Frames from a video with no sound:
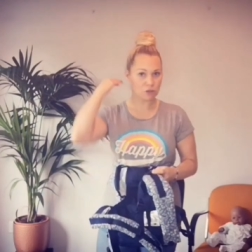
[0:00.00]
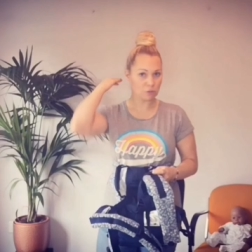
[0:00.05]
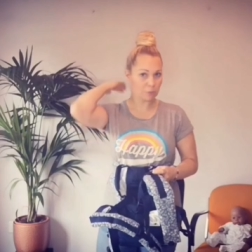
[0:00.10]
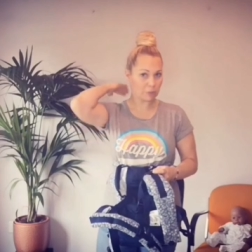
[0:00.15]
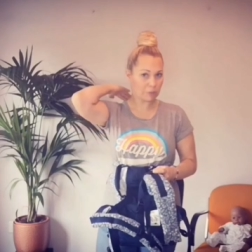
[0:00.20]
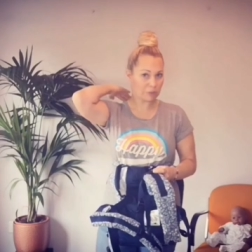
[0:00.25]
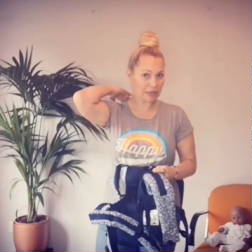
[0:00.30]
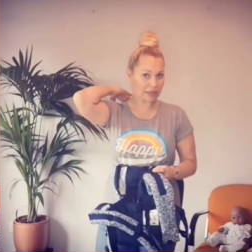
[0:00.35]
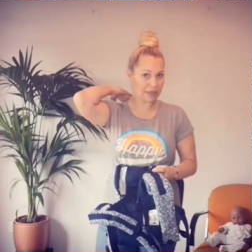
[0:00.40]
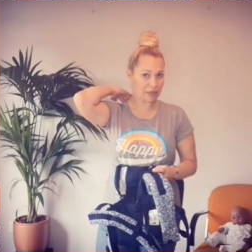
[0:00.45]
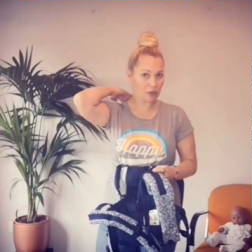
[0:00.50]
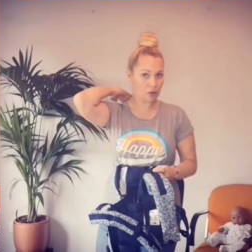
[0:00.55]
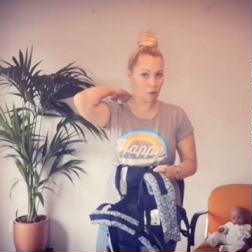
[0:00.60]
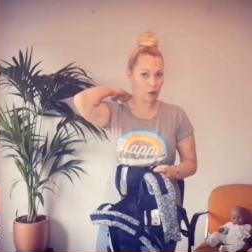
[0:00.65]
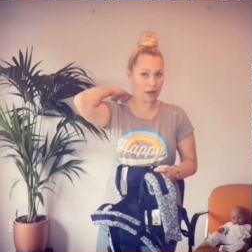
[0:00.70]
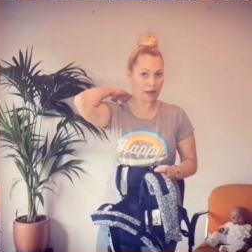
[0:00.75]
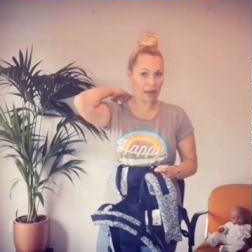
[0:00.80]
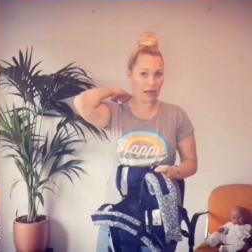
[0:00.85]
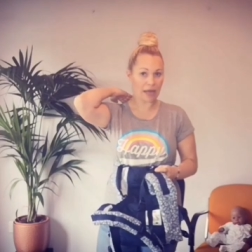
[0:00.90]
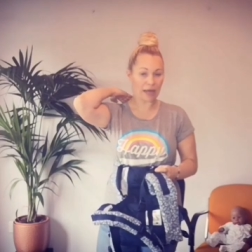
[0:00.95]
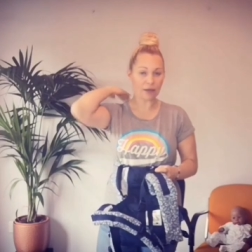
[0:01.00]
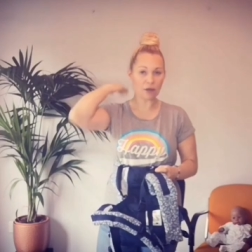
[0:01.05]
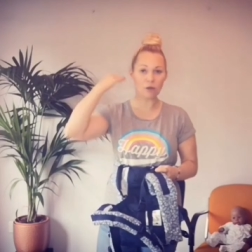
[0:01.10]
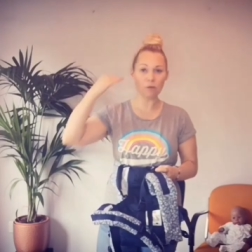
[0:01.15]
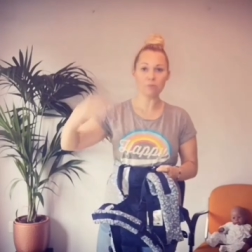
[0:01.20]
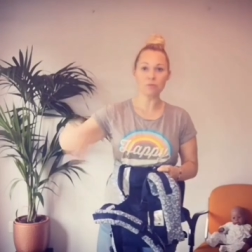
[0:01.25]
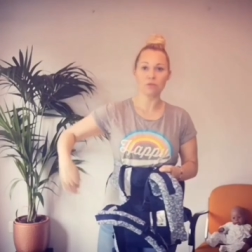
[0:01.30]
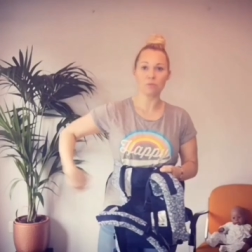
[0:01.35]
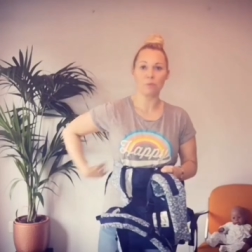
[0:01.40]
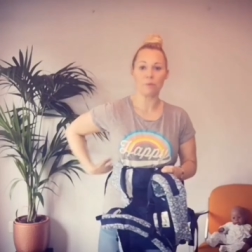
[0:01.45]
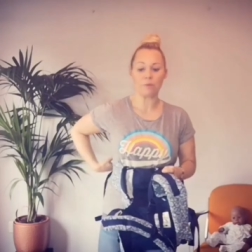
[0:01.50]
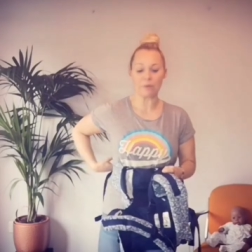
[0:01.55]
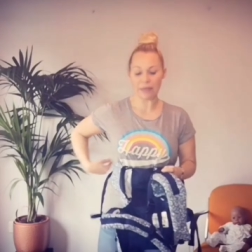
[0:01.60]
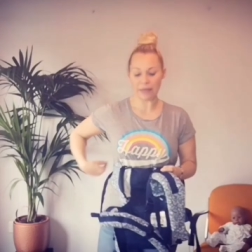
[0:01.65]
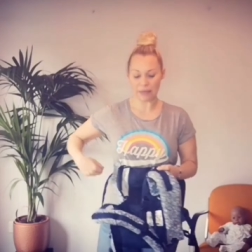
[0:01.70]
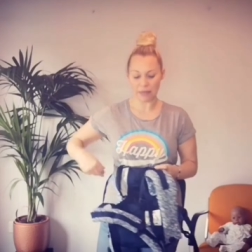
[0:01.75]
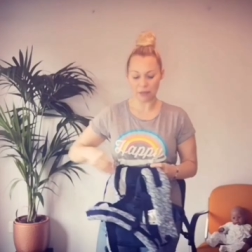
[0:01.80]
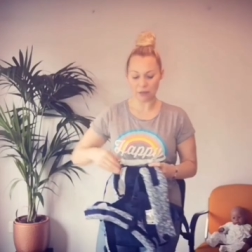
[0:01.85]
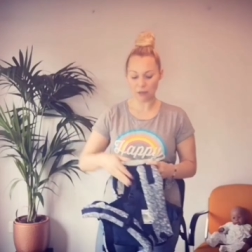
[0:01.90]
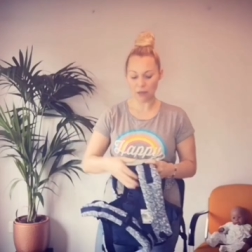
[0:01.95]
Some people like it quite high up, some people
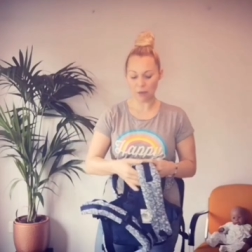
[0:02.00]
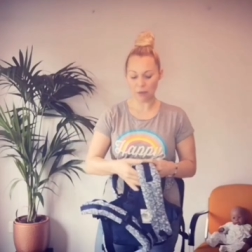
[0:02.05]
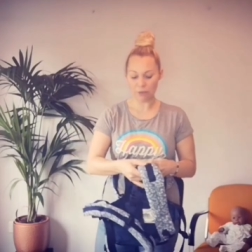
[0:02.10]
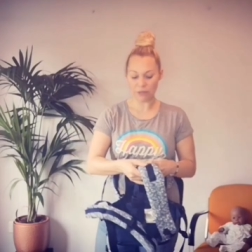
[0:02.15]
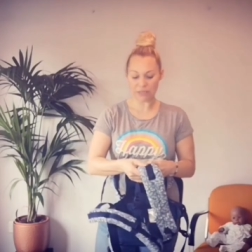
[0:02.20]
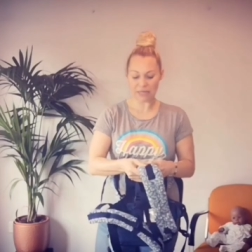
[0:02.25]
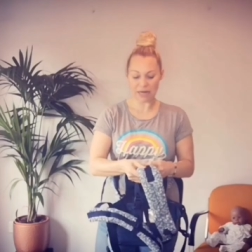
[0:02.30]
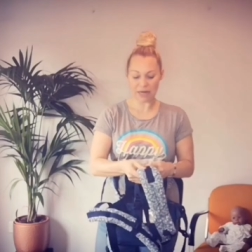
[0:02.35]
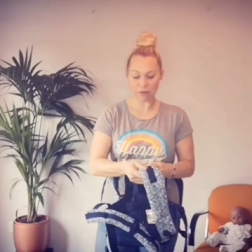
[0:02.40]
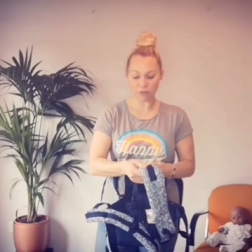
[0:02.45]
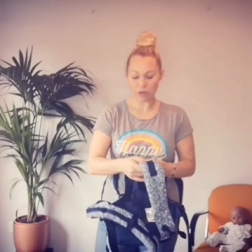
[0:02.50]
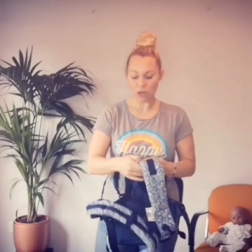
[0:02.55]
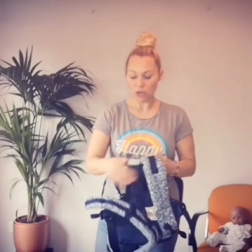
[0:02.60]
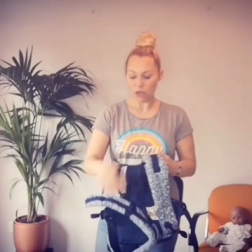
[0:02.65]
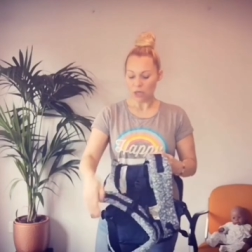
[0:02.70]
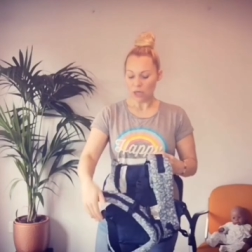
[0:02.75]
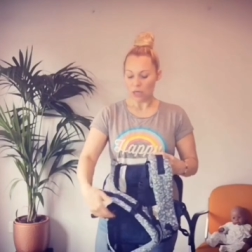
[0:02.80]
like it lower down.